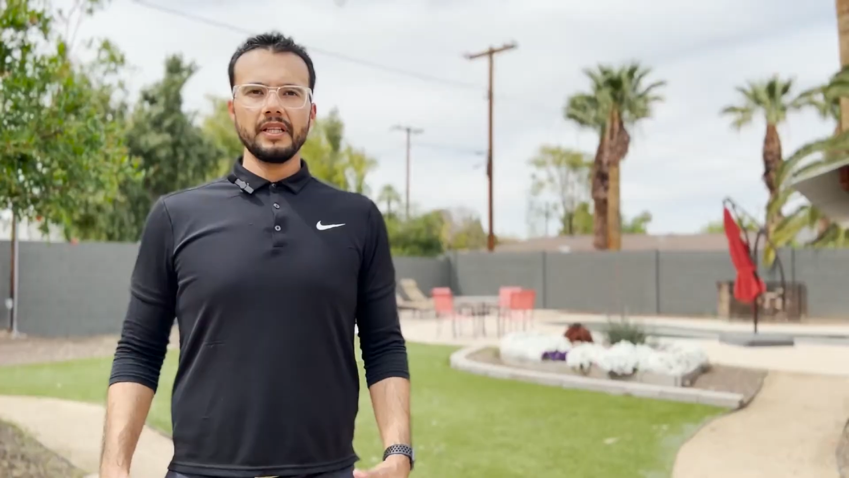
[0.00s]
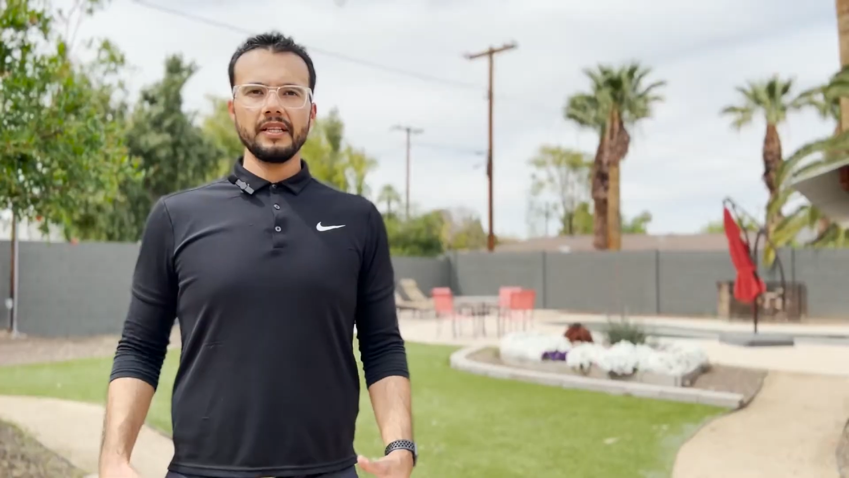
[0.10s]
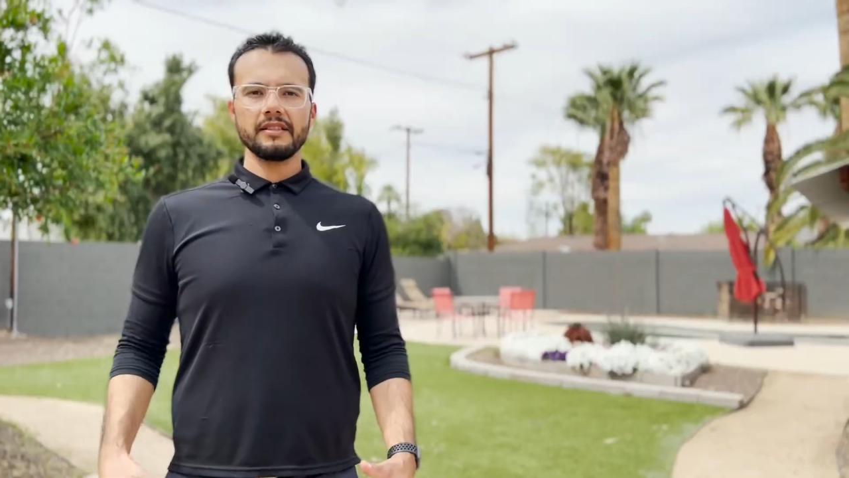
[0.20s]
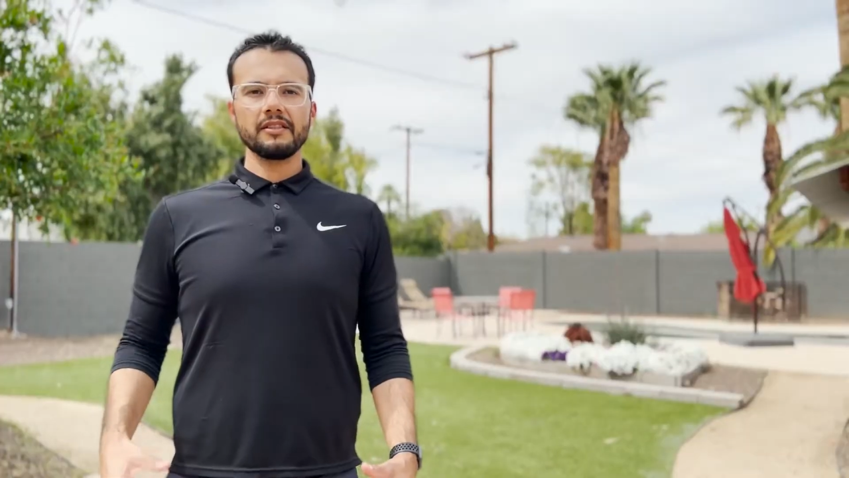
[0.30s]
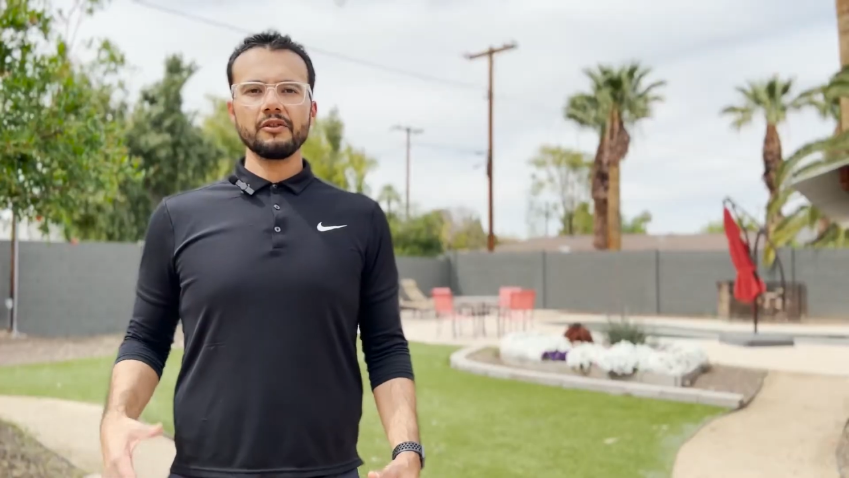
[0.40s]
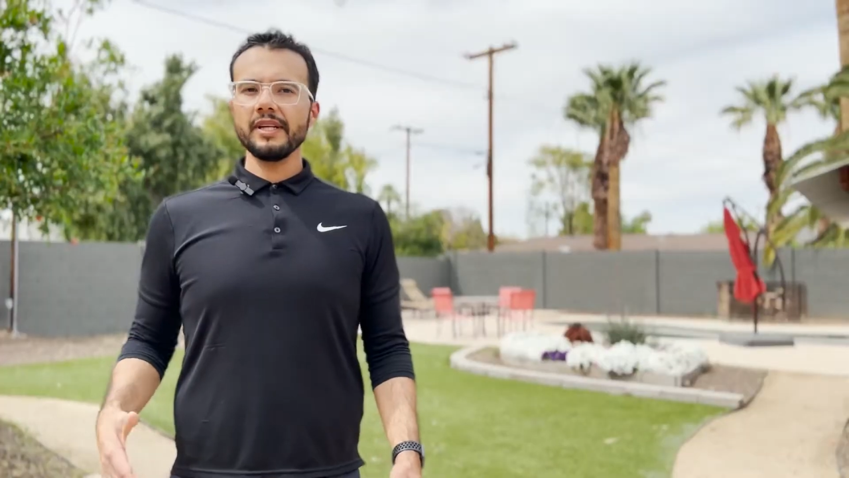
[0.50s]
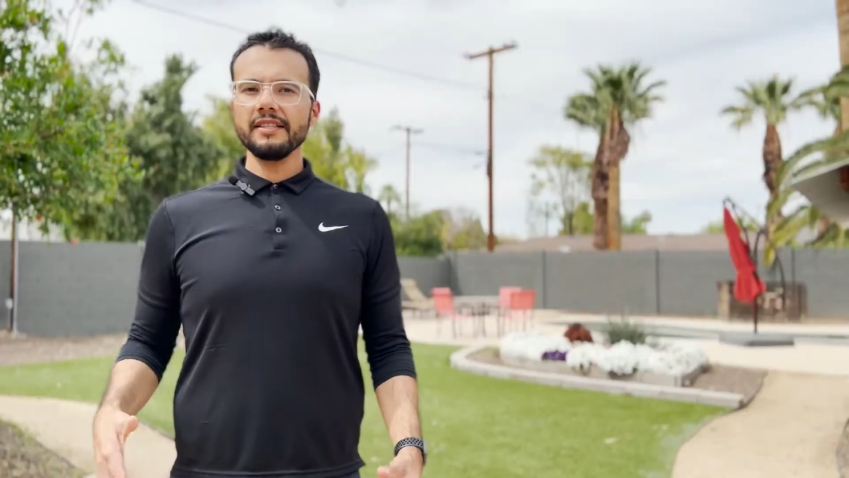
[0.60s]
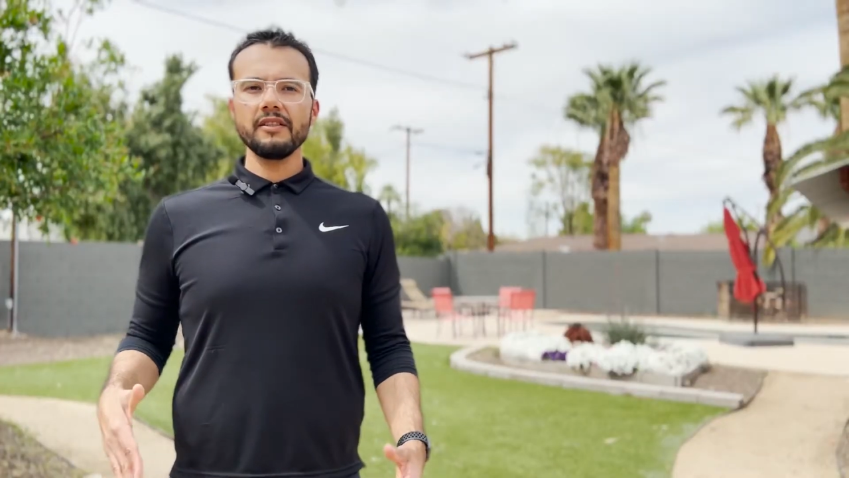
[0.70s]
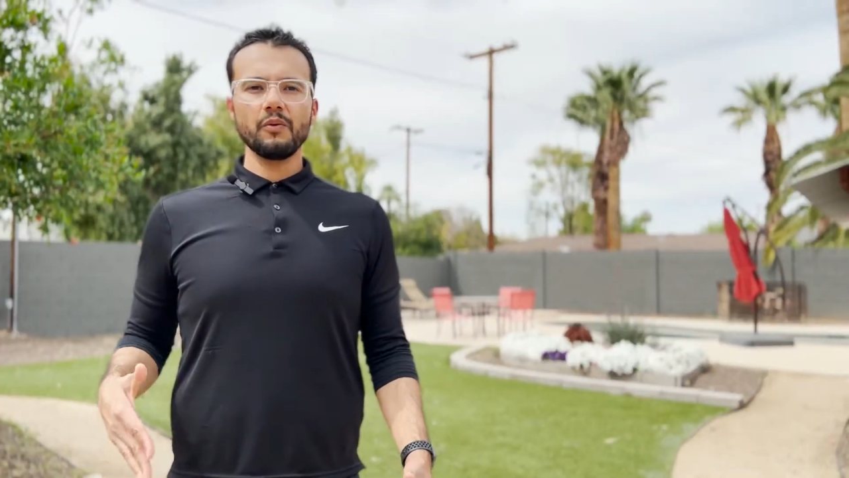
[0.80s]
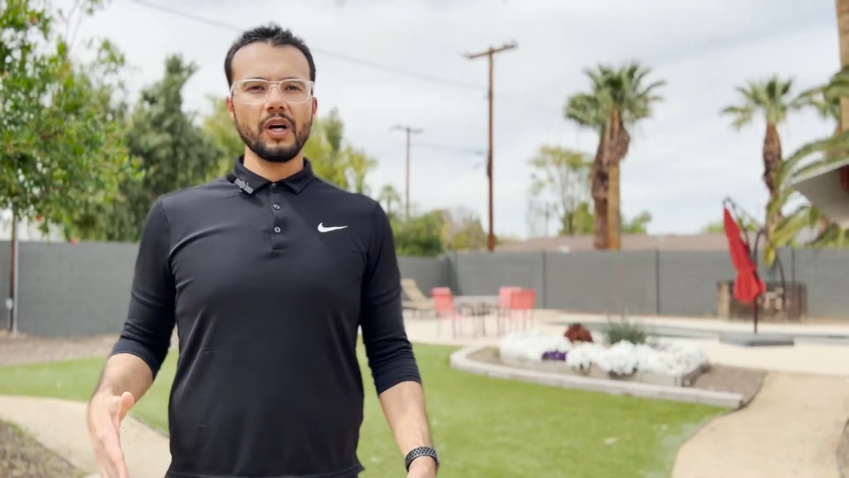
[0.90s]
It's
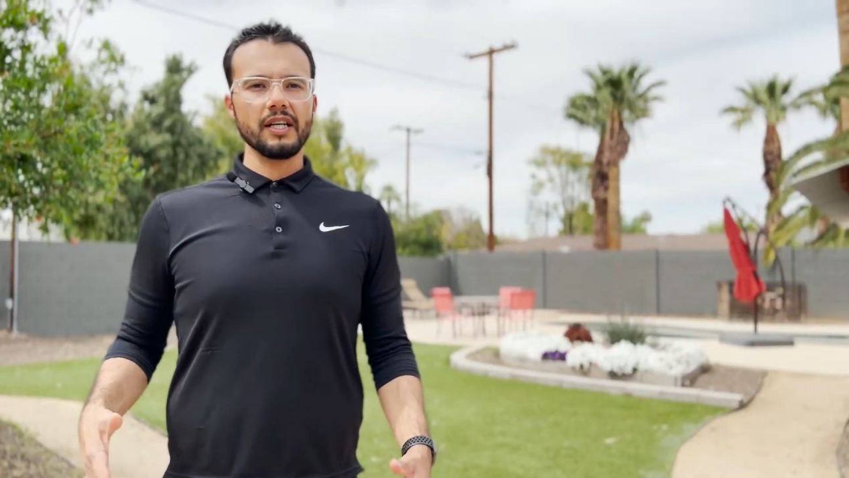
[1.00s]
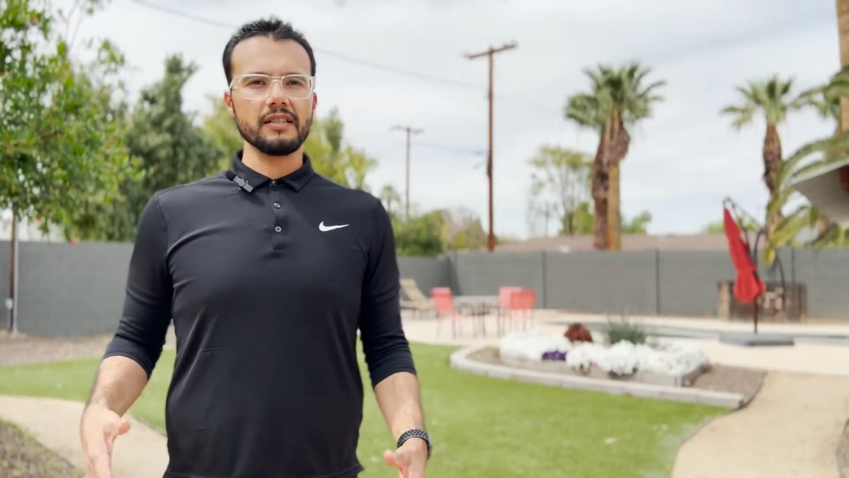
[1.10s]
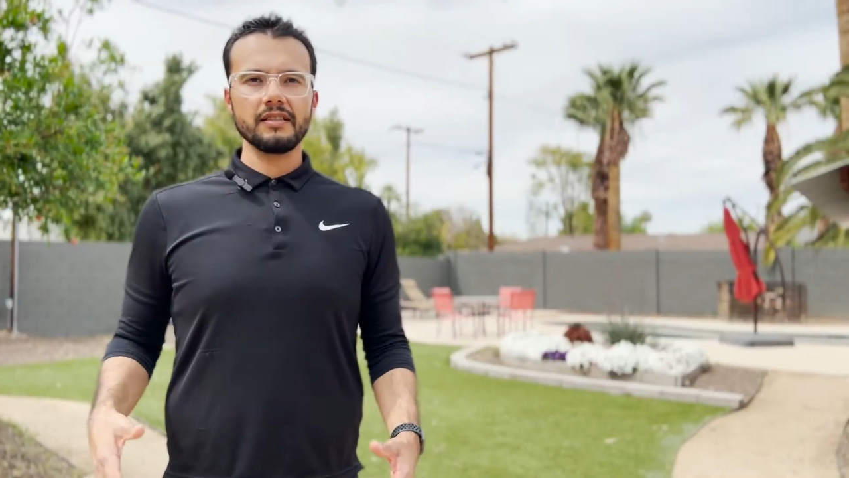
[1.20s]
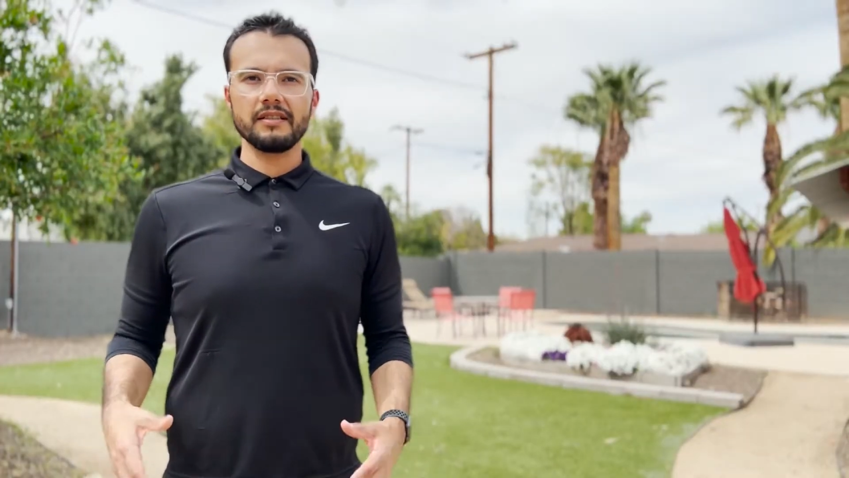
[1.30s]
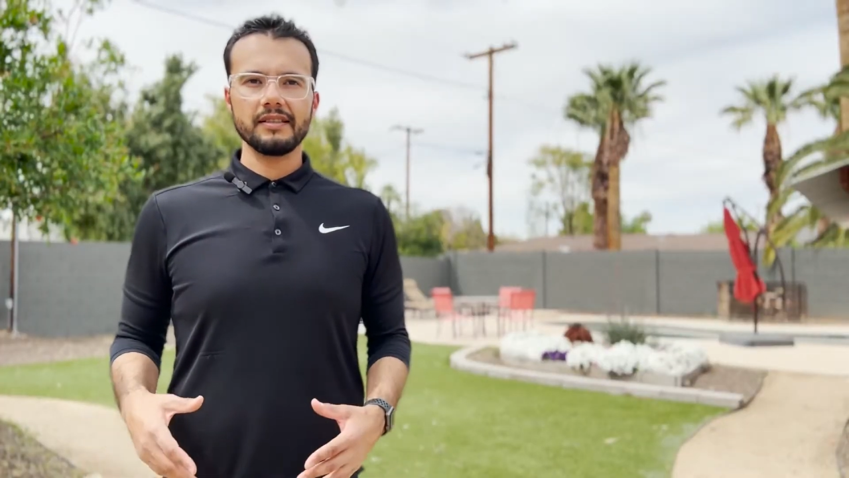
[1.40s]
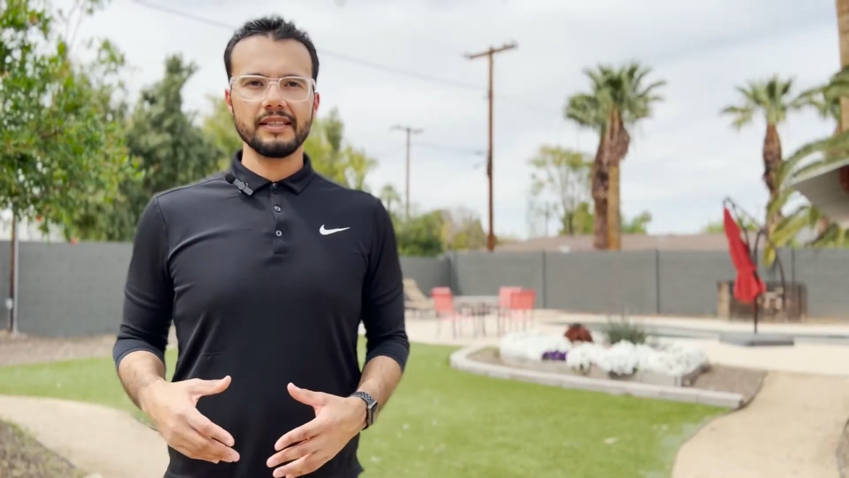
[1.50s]
crazy to watch that,